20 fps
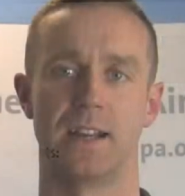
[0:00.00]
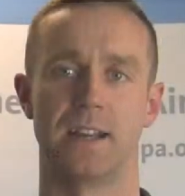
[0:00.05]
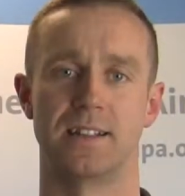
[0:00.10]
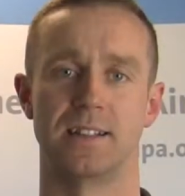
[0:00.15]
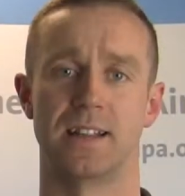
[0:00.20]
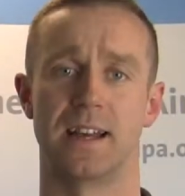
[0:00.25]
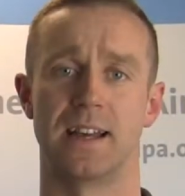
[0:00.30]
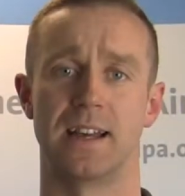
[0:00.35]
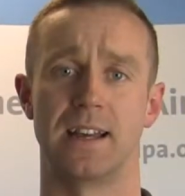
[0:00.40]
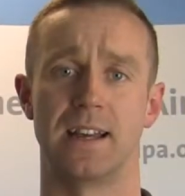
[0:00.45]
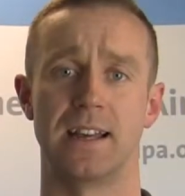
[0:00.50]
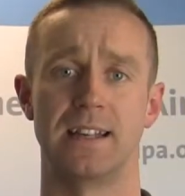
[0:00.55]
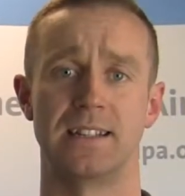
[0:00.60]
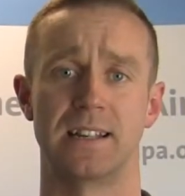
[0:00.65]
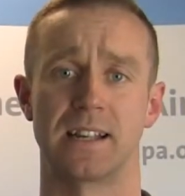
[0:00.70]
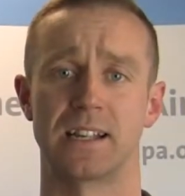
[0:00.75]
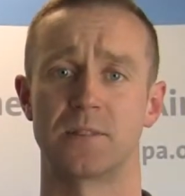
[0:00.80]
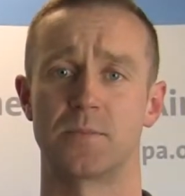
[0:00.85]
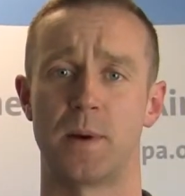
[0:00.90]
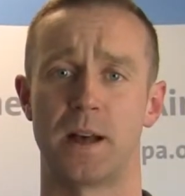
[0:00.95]
is that it is
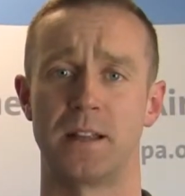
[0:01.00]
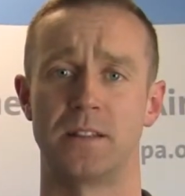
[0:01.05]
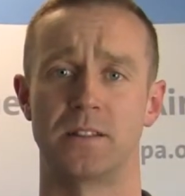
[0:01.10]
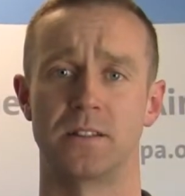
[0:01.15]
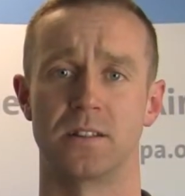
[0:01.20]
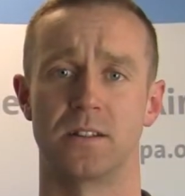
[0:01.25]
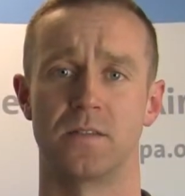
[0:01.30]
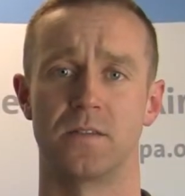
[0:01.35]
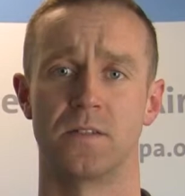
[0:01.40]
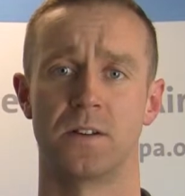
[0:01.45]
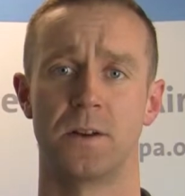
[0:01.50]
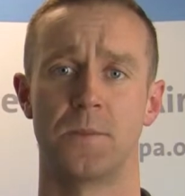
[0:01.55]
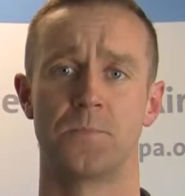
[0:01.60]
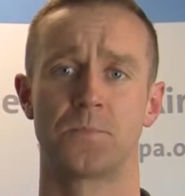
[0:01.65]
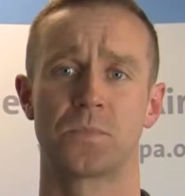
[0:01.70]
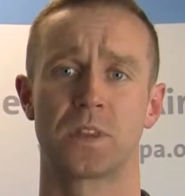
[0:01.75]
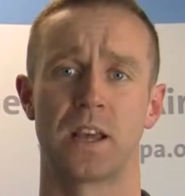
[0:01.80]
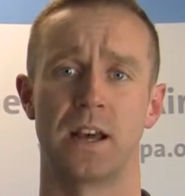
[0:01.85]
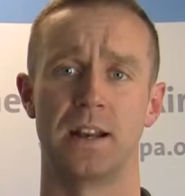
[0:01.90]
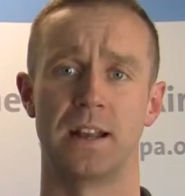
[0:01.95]
expensive,
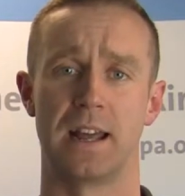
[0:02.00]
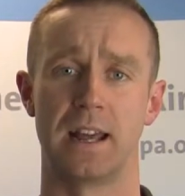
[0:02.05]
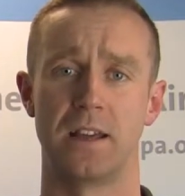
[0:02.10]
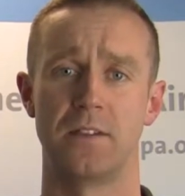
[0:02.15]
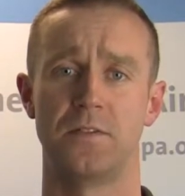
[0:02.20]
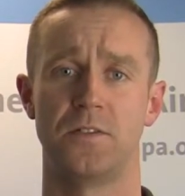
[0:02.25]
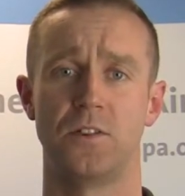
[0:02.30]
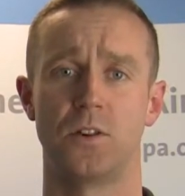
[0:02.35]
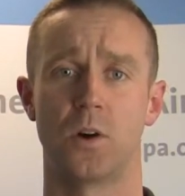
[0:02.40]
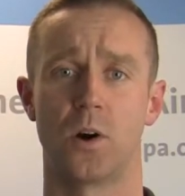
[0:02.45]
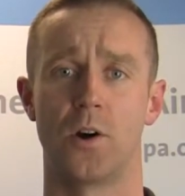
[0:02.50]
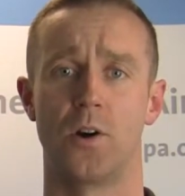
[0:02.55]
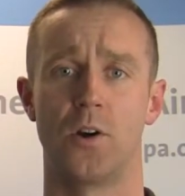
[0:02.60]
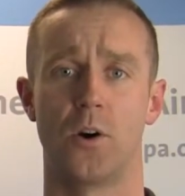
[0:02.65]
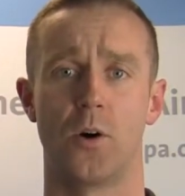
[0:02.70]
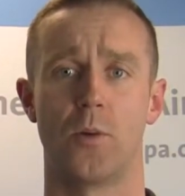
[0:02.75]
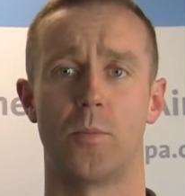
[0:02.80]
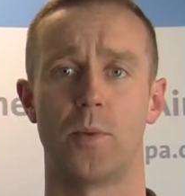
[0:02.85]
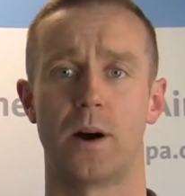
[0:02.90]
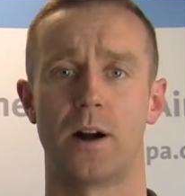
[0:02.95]
and if you are
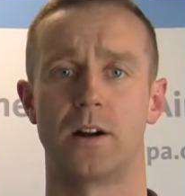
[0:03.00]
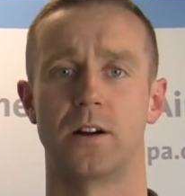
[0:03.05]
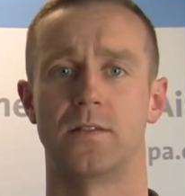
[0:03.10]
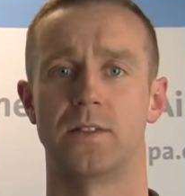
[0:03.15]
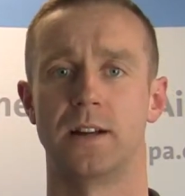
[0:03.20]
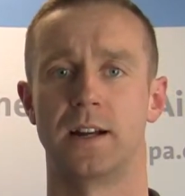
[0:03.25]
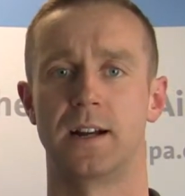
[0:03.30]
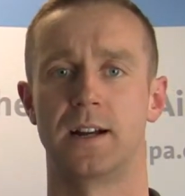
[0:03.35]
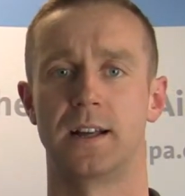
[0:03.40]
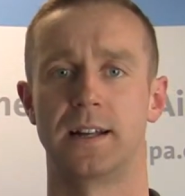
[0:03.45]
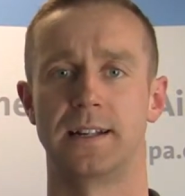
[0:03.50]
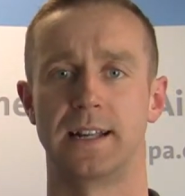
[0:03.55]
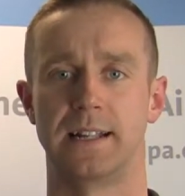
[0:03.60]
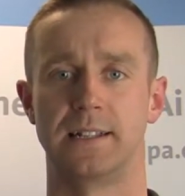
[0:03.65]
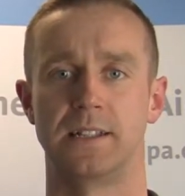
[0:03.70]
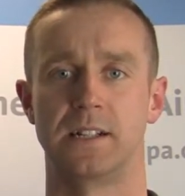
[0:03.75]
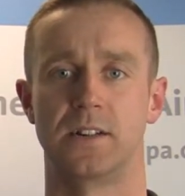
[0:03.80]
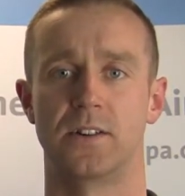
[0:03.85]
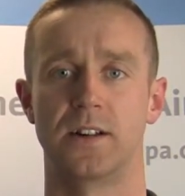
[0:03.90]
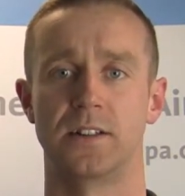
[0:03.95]
not part of an airline
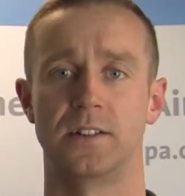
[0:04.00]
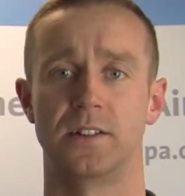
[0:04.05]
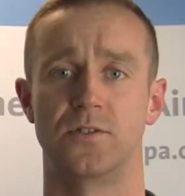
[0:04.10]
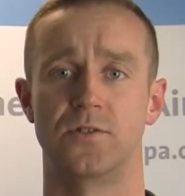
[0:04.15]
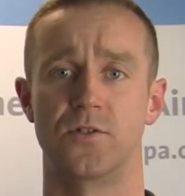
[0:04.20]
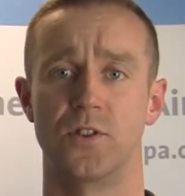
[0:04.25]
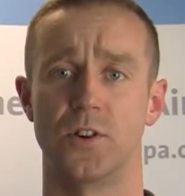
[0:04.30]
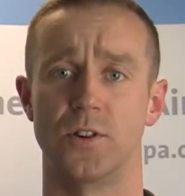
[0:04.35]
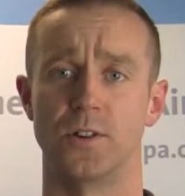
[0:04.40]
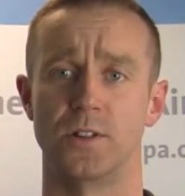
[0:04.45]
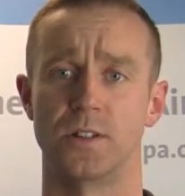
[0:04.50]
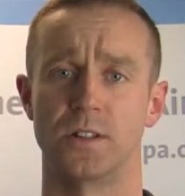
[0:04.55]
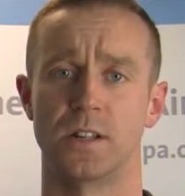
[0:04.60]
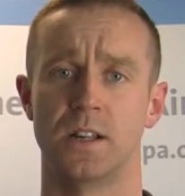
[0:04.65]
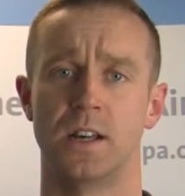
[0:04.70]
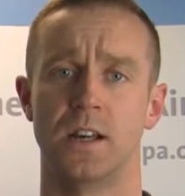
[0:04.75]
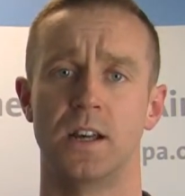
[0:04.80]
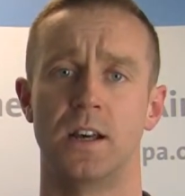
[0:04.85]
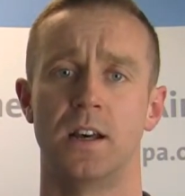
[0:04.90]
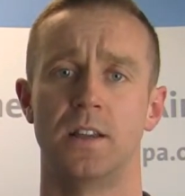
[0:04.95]
integrated route,
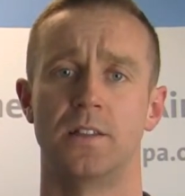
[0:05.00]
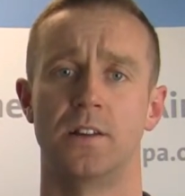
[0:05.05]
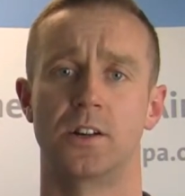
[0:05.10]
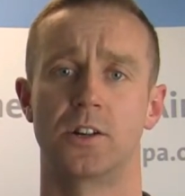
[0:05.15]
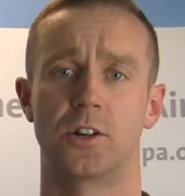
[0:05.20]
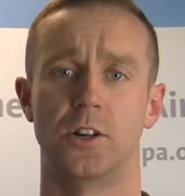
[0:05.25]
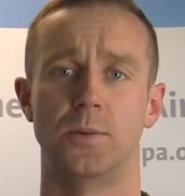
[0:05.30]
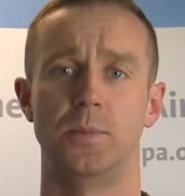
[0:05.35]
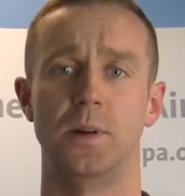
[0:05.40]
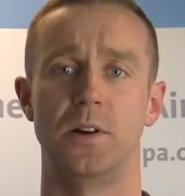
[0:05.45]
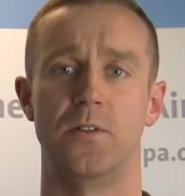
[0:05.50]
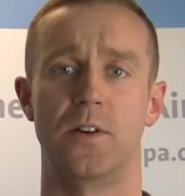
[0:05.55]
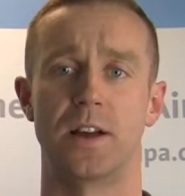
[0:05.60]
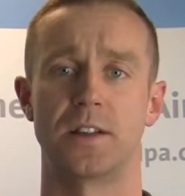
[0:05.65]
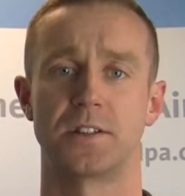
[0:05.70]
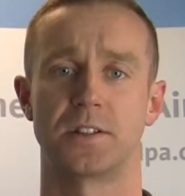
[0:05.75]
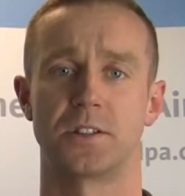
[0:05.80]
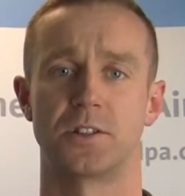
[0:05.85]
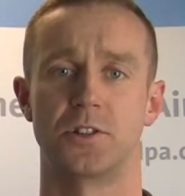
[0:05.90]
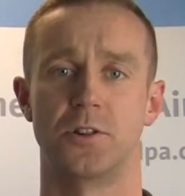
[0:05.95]
there could be
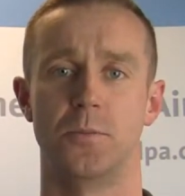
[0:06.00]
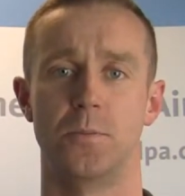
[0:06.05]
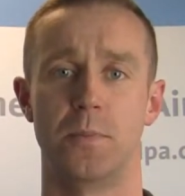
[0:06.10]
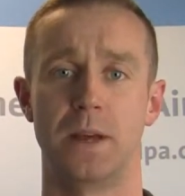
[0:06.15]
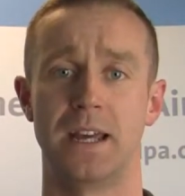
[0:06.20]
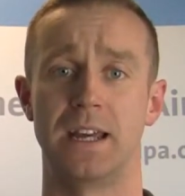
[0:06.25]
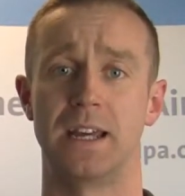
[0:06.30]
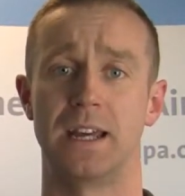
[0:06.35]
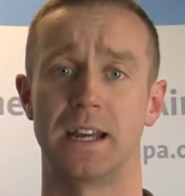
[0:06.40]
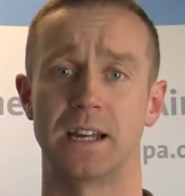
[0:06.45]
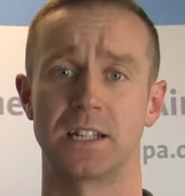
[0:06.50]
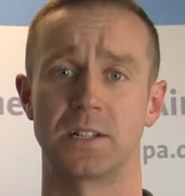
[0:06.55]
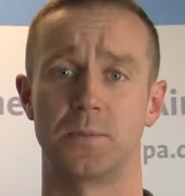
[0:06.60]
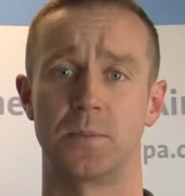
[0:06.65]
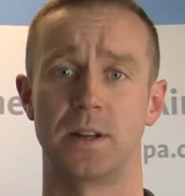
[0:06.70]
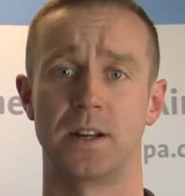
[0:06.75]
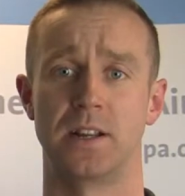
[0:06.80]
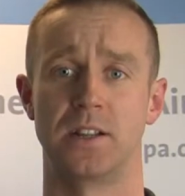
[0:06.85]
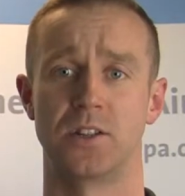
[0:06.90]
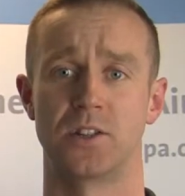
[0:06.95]
risks you may
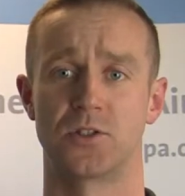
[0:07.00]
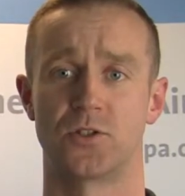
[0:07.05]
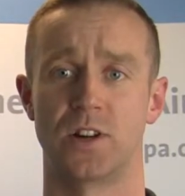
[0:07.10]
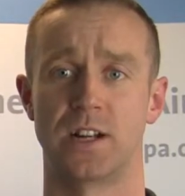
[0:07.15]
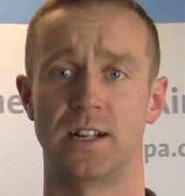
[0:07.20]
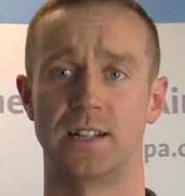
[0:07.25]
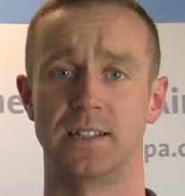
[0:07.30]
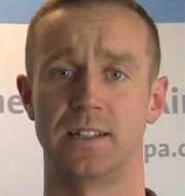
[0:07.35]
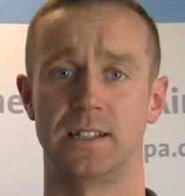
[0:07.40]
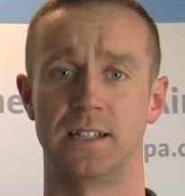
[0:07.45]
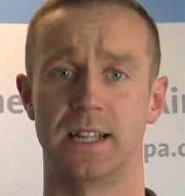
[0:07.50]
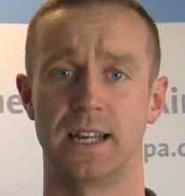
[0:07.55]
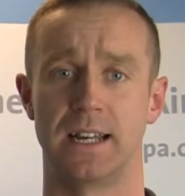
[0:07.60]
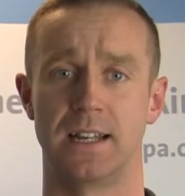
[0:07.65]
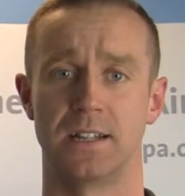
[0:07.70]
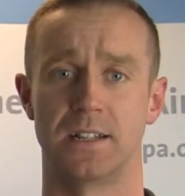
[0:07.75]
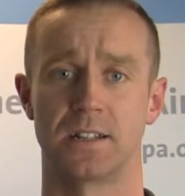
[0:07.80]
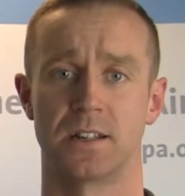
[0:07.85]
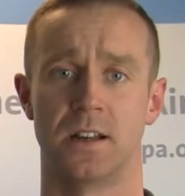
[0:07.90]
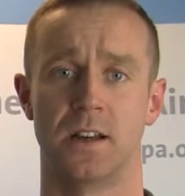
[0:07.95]
experience training
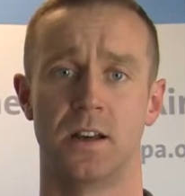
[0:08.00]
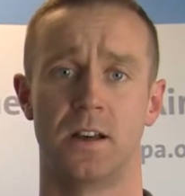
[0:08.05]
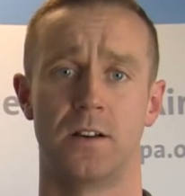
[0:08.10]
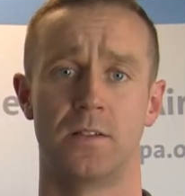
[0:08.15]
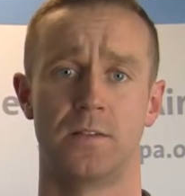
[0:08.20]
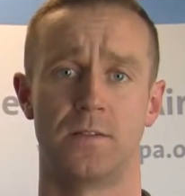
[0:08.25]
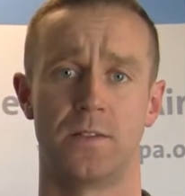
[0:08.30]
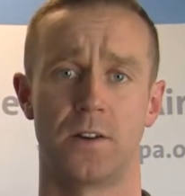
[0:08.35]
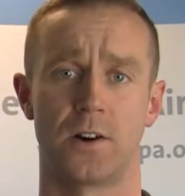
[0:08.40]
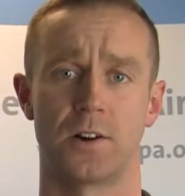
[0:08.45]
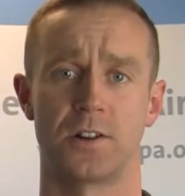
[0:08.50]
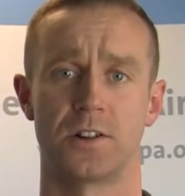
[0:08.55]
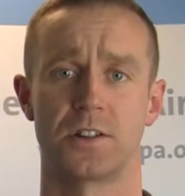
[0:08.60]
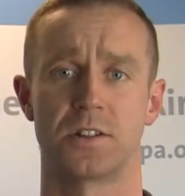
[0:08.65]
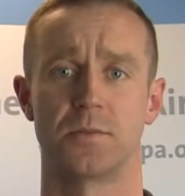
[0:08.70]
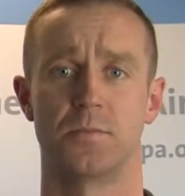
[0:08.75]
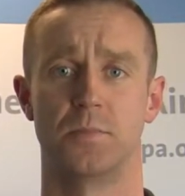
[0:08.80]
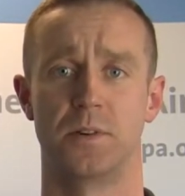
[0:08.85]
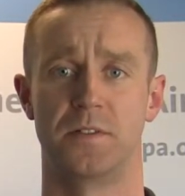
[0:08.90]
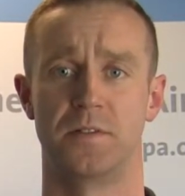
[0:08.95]
delays
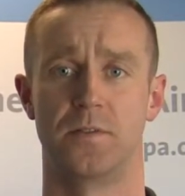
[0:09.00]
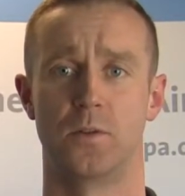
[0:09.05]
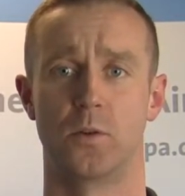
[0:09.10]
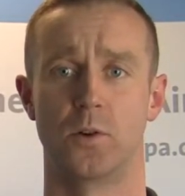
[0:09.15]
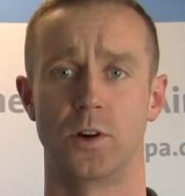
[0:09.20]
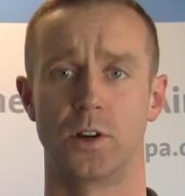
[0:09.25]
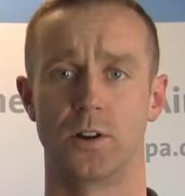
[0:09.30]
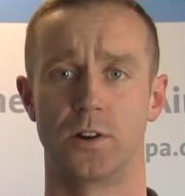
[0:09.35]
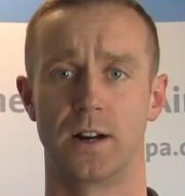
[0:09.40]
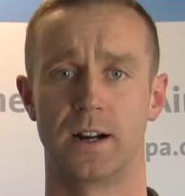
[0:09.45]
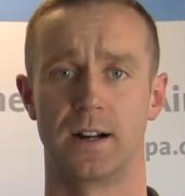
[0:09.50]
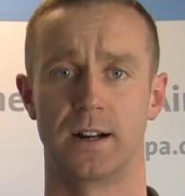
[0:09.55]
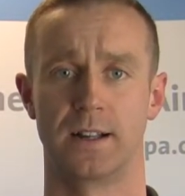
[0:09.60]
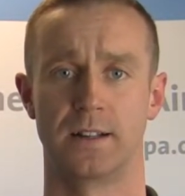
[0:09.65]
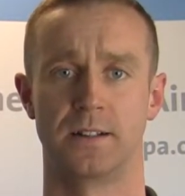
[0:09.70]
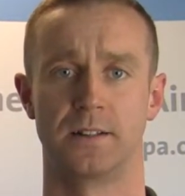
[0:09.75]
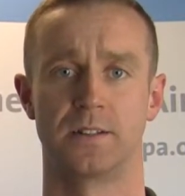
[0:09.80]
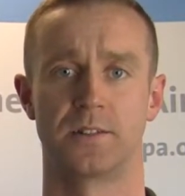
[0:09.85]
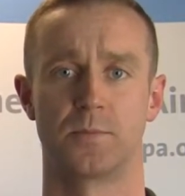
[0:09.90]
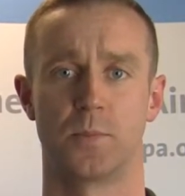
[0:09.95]
first before your
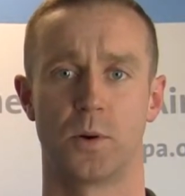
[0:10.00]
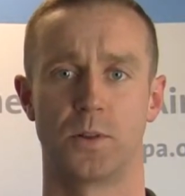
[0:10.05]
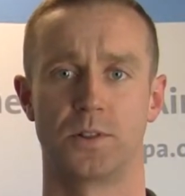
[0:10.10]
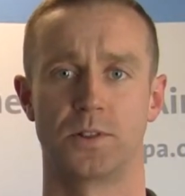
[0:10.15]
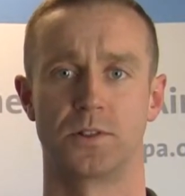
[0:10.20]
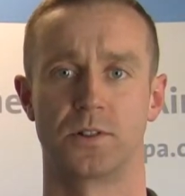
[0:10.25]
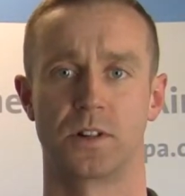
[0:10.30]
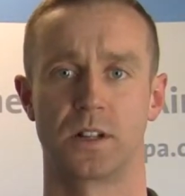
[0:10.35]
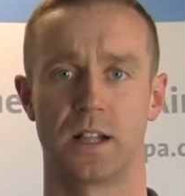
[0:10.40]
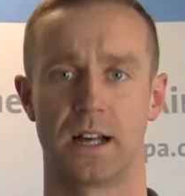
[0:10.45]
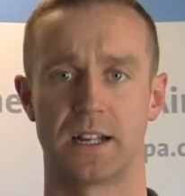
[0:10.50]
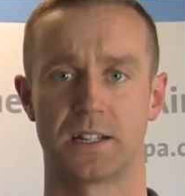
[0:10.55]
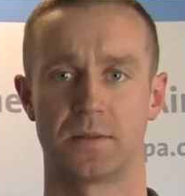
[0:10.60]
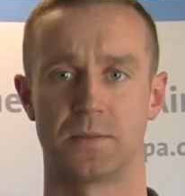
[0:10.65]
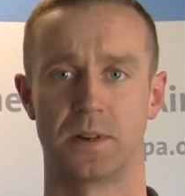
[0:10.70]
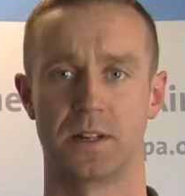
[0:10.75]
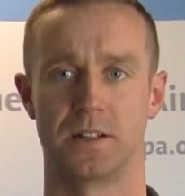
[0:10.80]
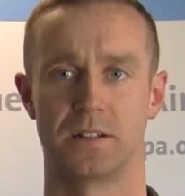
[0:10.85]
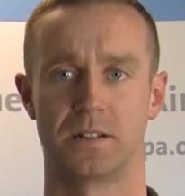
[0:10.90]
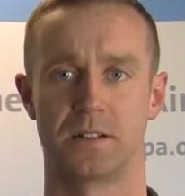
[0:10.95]
airline sponsored
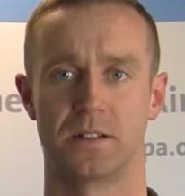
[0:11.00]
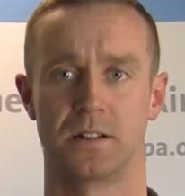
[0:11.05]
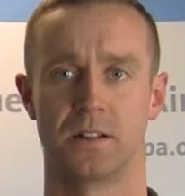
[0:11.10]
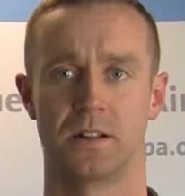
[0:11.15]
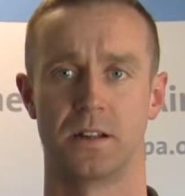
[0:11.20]
classmates.